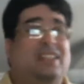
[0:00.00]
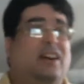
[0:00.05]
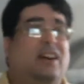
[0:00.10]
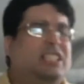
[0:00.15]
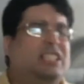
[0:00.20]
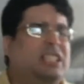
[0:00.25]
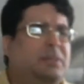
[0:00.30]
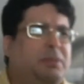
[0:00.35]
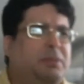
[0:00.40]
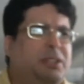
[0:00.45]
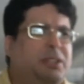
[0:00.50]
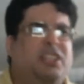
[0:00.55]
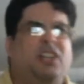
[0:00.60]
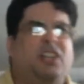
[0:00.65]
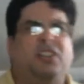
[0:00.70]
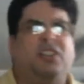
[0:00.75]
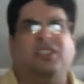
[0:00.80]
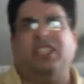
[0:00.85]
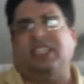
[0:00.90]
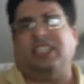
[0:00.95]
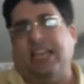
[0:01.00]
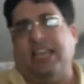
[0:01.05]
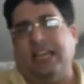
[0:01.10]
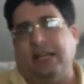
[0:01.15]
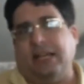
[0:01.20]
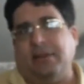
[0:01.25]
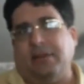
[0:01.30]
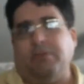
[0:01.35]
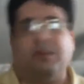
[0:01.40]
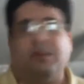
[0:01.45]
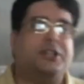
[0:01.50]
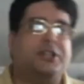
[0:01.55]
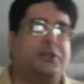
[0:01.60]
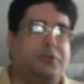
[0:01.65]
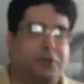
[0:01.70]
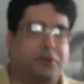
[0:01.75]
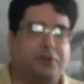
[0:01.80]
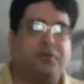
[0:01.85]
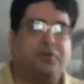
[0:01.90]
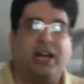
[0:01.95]
I typically only take Monday through
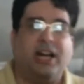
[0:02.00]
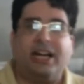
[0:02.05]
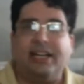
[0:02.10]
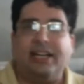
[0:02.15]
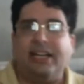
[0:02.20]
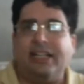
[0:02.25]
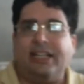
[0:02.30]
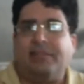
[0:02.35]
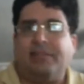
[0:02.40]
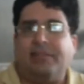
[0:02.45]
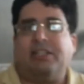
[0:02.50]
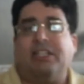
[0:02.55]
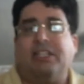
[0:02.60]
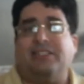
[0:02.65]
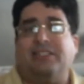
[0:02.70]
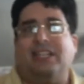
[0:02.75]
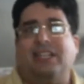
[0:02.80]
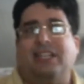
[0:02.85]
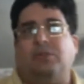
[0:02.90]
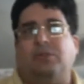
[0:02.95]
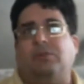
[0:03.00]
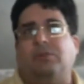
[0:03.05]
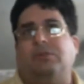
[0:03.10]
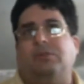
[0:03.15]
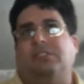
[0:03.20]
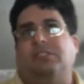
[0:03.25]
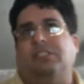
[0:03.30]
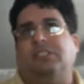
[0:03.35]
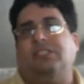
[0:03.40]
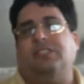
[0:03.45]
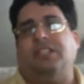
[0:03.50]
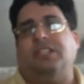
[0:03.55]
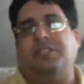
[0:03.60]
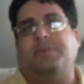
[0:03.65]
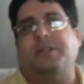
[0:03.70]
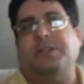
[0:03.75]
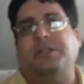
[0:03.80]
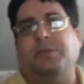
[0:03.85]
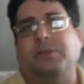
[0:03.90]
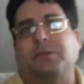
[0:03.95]
Friday because
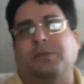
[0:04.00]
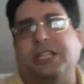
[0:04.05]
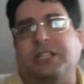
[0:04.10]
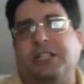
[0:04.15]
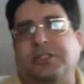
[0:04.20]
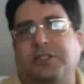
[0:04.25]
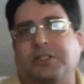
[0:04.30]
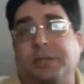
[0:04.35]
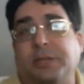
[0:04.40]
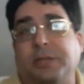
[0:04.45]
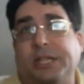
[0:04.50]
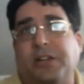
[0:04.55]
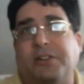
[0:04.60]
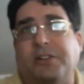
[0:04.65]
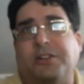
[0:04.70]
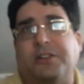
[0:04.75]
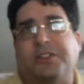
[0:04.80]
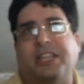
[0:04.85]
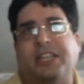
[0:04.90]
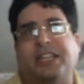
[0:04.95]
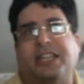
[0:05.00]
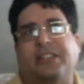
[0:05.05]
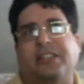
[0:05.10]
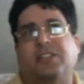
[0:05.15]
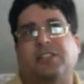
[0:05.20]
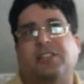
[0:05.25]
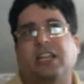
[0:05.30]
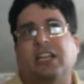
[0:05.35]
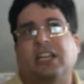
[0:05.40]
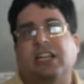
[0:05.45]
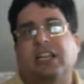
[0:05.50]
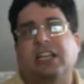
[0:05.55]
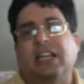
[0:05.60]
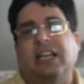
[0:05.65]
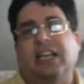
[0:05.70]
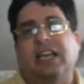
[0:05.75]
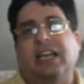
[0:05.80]
I spend the weekends doing other things.